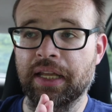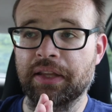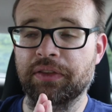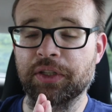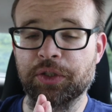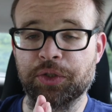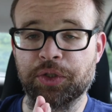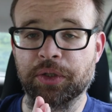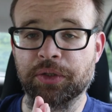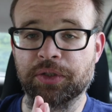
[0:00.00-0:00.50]

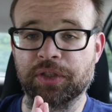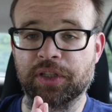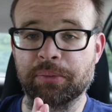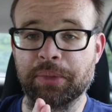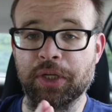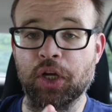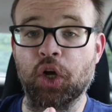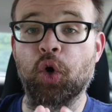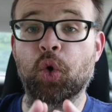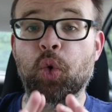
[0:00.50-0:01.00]
This year, it's going
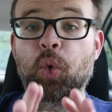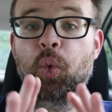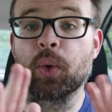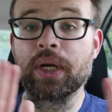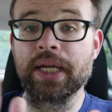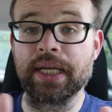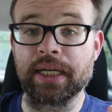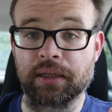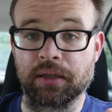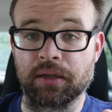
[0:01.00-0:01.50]
to be all
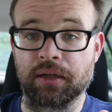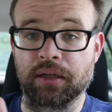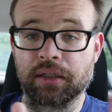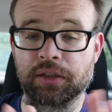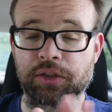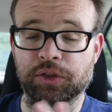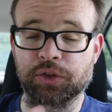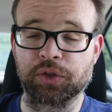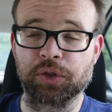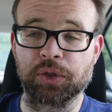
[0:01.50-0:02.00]
week
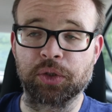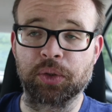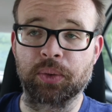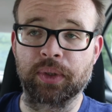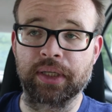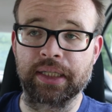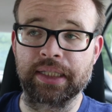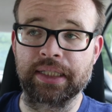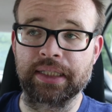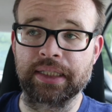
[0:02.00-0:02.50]
long,
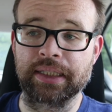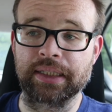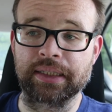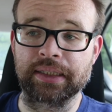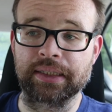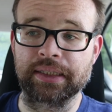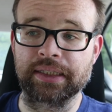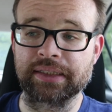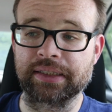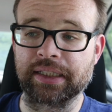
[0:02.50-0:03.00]
so
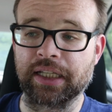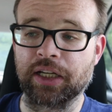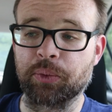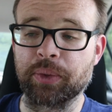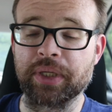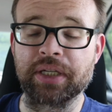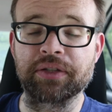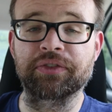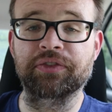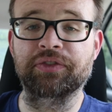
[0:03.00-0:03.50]
an entire
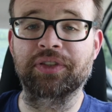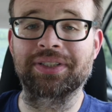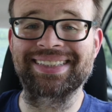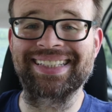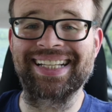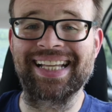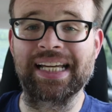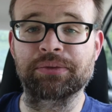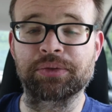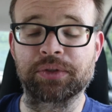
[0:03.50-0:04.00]
week of fun
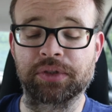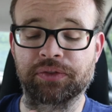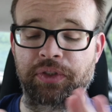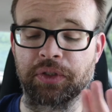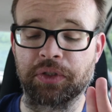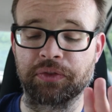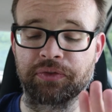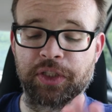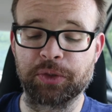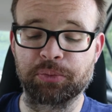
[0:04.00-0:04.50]
live stuff
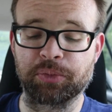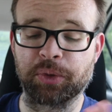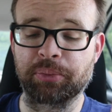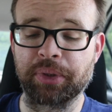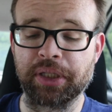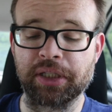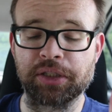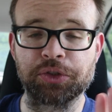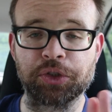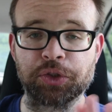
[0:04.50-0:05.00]
on our Facebook
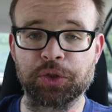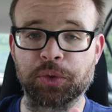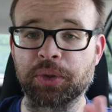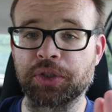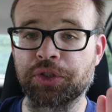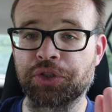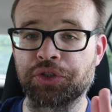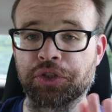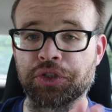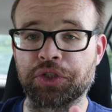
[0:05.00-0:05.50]
page, our
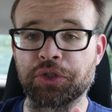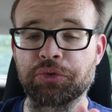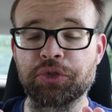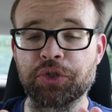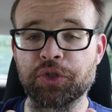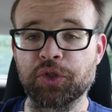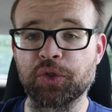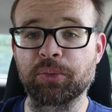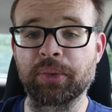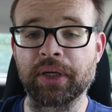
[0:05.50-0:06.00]
Twitch, our
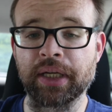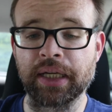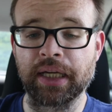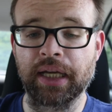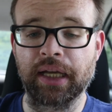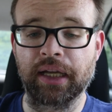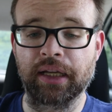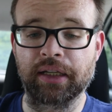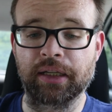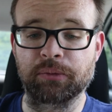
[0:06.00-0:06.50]
YouTube.
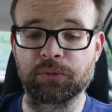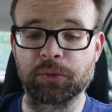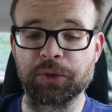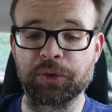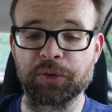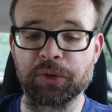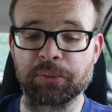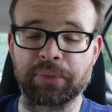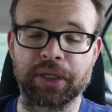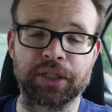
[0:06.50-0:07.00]
We'll be
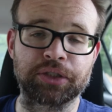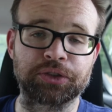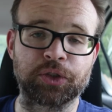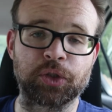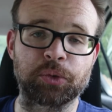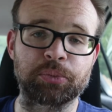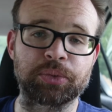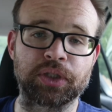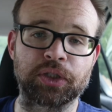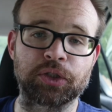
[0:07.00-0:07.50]
doing
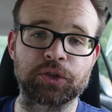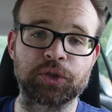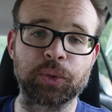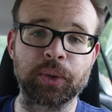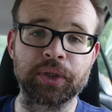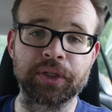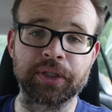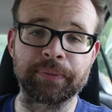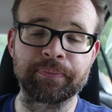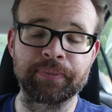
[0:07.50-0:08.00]
Periscopes on our
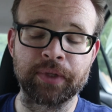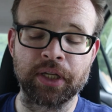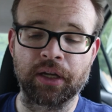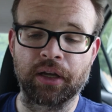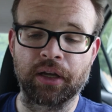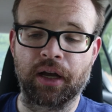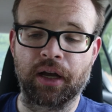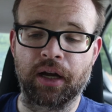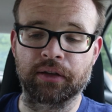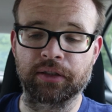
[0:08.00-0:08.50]
Twitter,
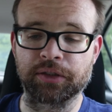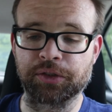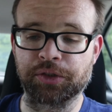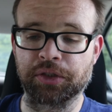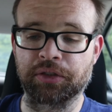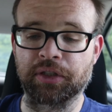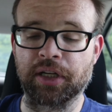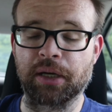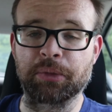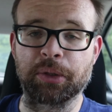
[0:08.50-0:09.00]
our
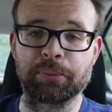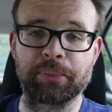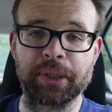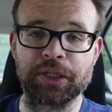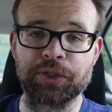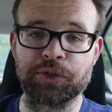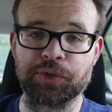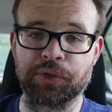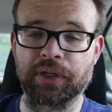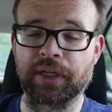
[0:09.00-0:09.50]
Instagram, our
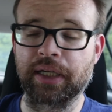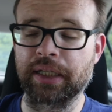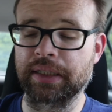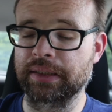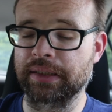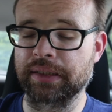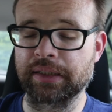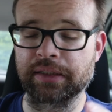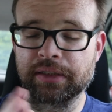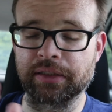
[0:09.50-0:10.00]

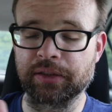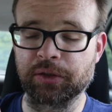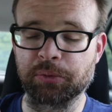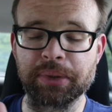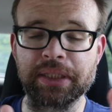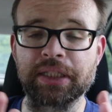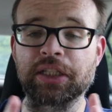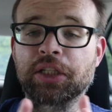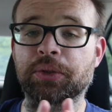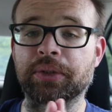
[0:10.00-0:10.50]
Patreon. It'll
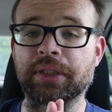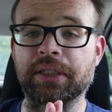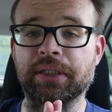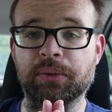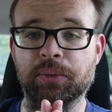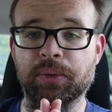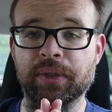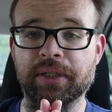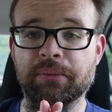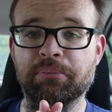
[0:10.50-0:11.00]
be loaded
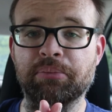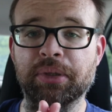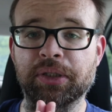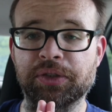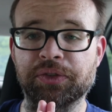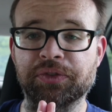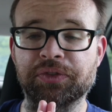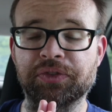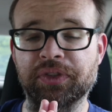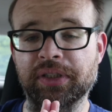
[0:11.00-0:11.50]
with a
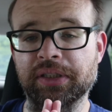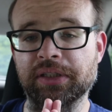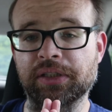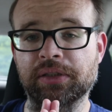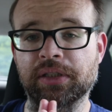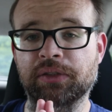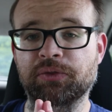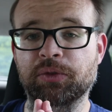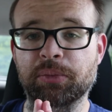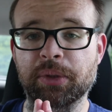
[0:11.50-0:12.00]
bunch of fun
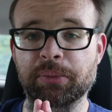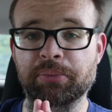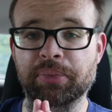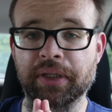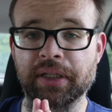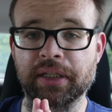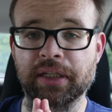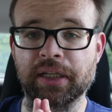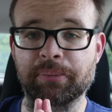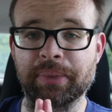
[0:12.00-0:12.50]
stuff we'll be
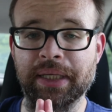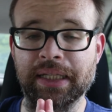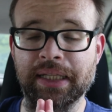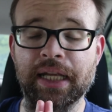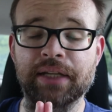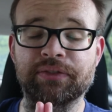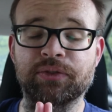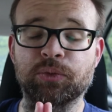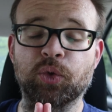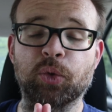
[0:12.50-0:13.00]
putting up, and a
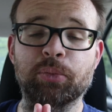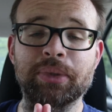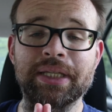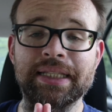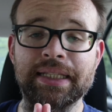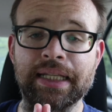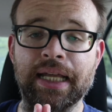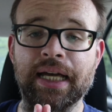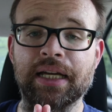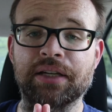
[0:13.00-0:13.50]
lot of it will be
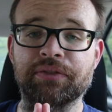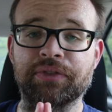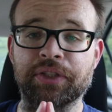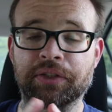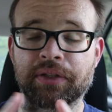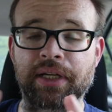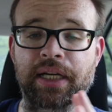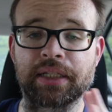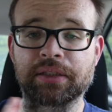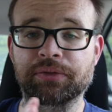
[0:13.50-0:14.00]
live
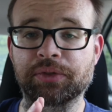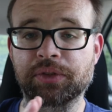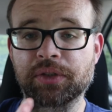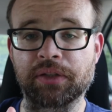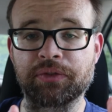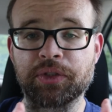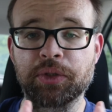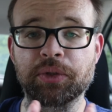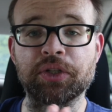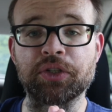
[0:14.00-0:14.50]
interactive
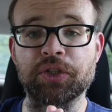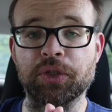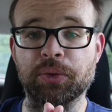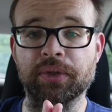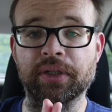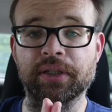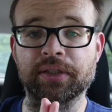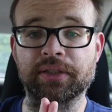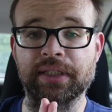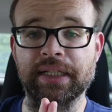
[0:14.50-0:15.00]
stuff you can do
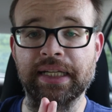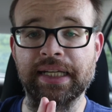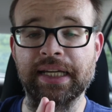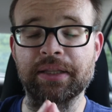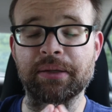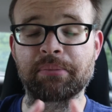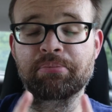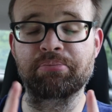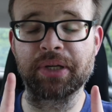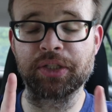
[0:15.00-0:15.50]
with us. And
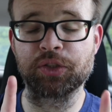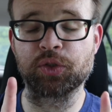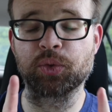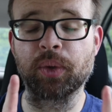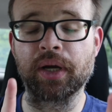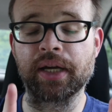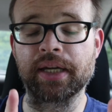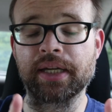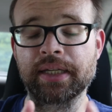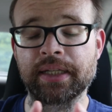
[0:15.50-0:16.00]
again, the best
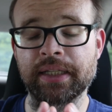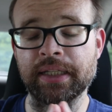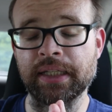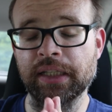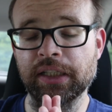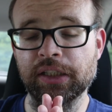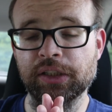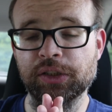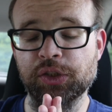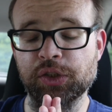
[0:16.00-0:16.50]
way
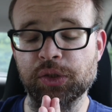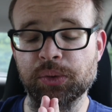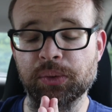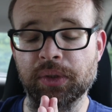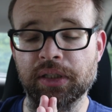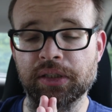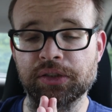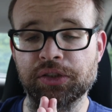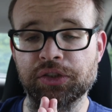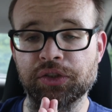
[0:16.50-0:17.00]

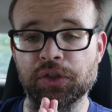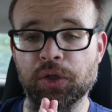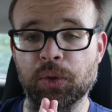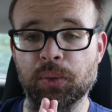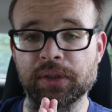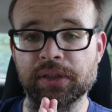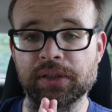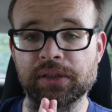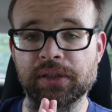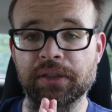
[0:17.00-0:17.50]
to know
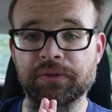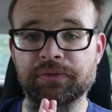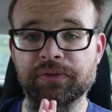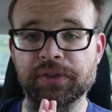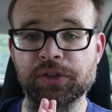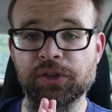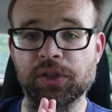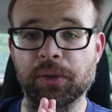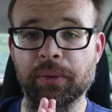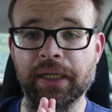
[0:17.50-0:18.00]
when stuff
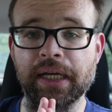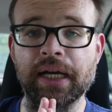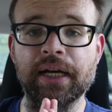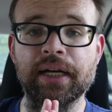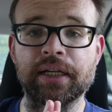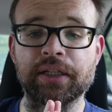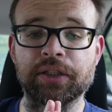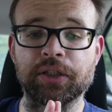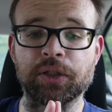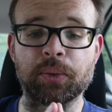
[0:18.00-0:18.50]
is going
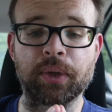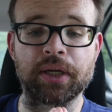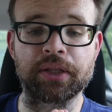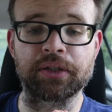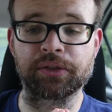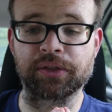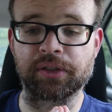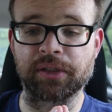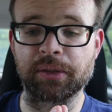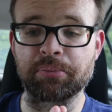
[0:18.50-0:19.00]
on or when
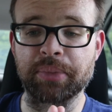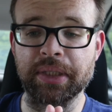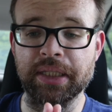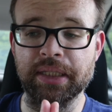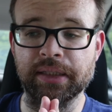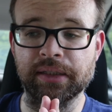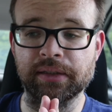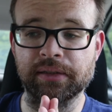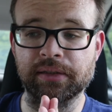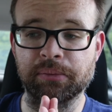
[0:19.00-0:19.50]
there's going to
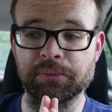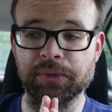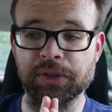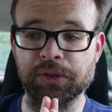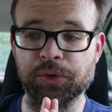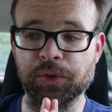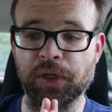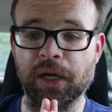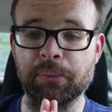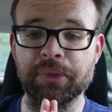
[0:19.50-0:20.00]
be
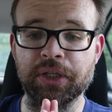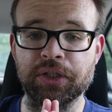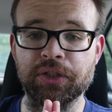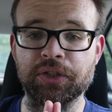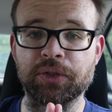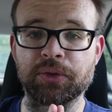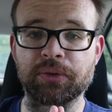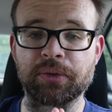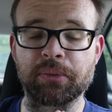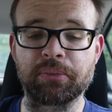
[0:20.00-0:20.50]
something dropping
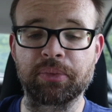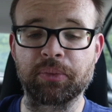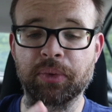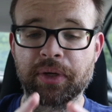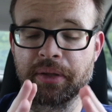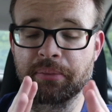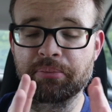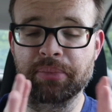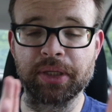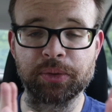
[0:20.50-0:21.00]
new,
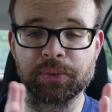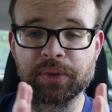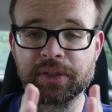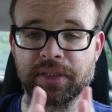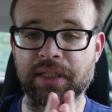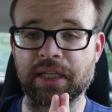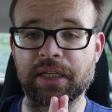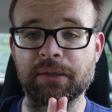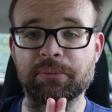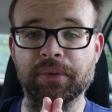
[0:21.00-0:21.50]
one of the best
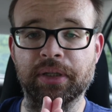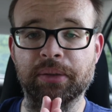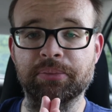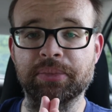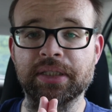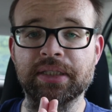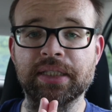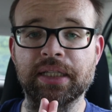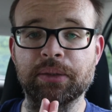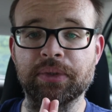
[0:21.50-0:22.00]
ways to keep up
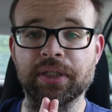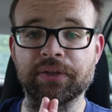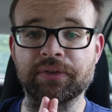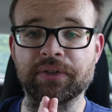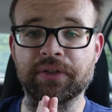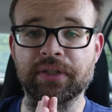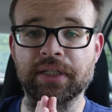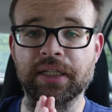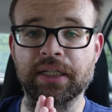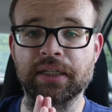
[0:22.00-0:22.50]
to date with
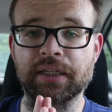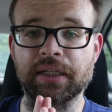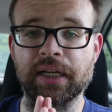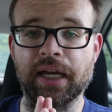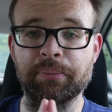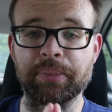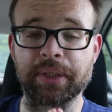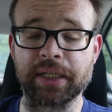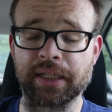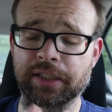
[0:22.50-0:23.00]
everything
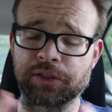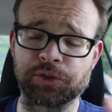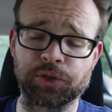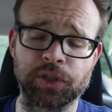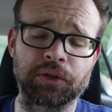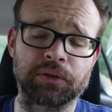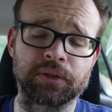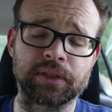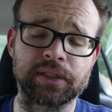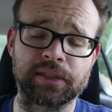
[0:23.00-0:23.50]
happening in
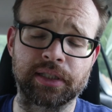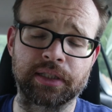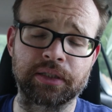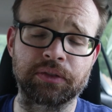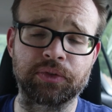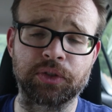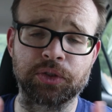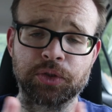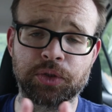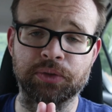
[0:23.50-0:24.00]
general inside
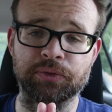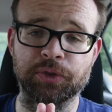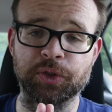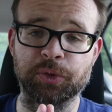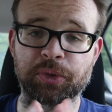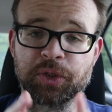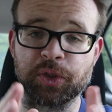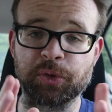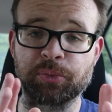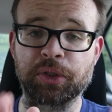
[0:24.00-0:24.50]
the Falls universe,
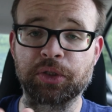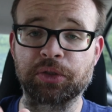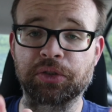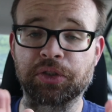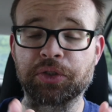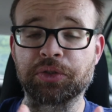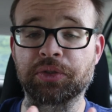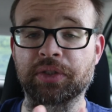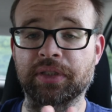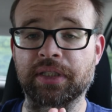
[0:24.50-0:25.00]
but
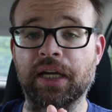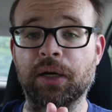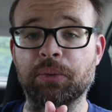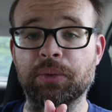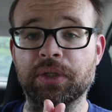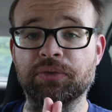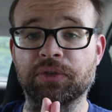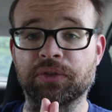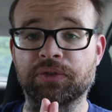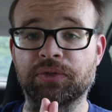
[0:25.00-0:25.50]
especially during that
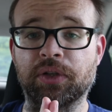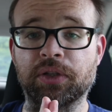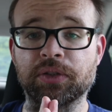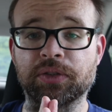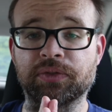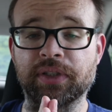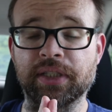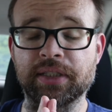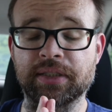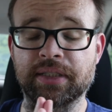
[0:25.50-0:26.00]
week for
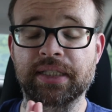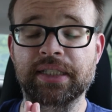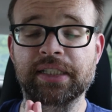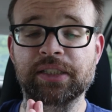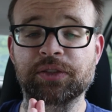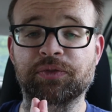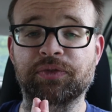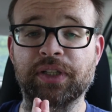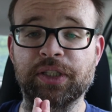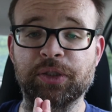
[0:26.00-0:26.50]
Falls Fest,
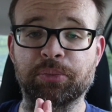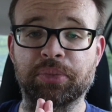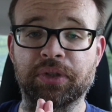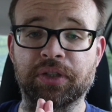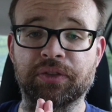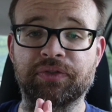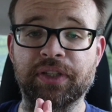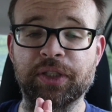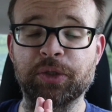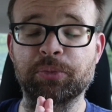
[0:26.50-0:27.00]
is
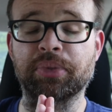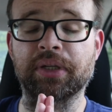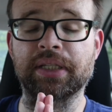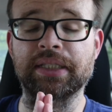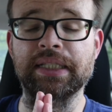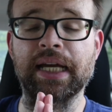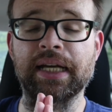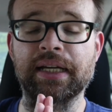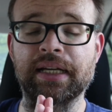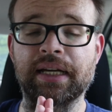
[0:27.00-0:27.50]
Facebook,
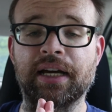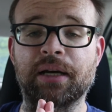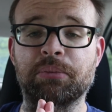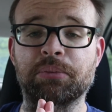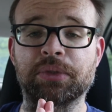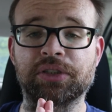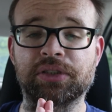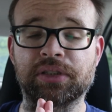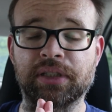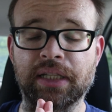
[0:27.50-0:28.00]

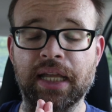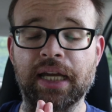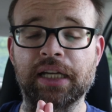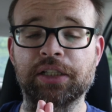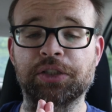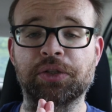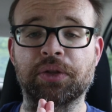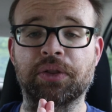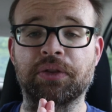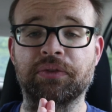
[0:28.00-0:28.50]

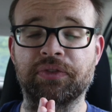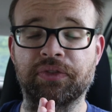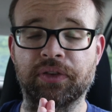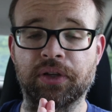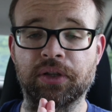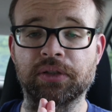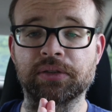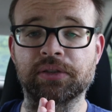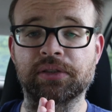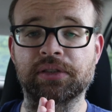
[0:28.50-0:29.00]

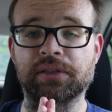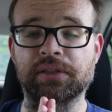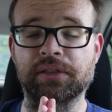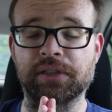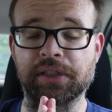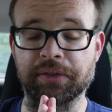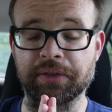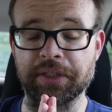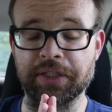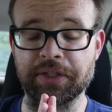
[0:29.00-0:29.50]

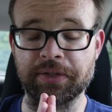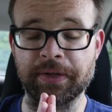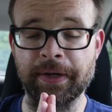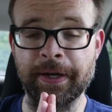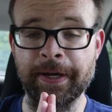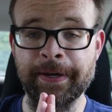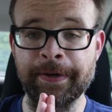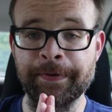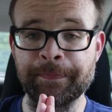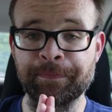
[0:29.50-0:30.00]
facebook.com/thefallsseries.
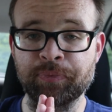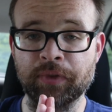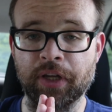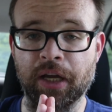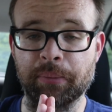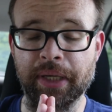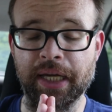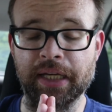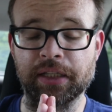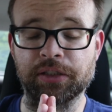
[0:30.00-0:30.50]

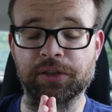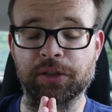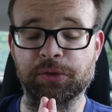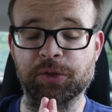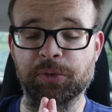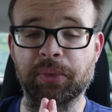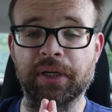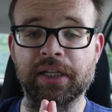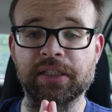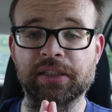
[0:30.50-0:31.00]
Again, it
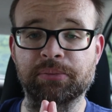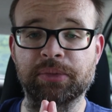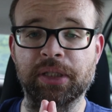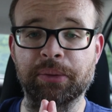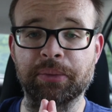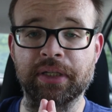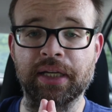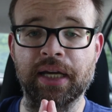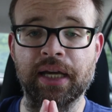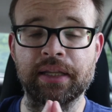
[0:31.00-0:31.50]
starts Monday,
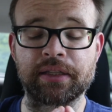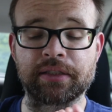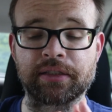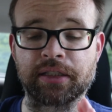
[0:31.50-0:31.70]
September 9th.